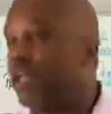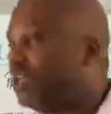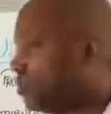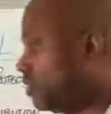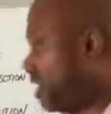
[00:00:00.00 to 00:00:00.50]

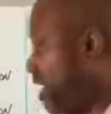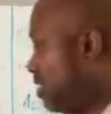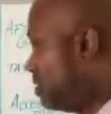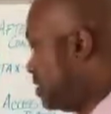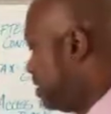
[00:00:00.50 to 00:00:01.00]
So
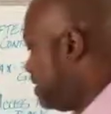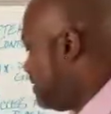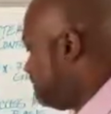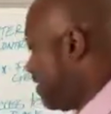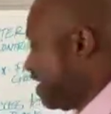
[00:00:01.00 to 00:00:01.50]
now,
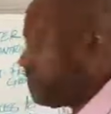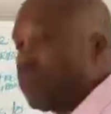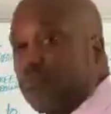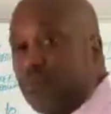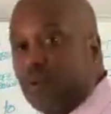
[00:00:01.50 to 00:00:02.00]

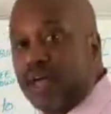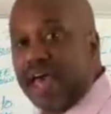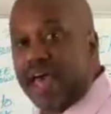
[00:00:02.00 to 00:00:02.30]
favorable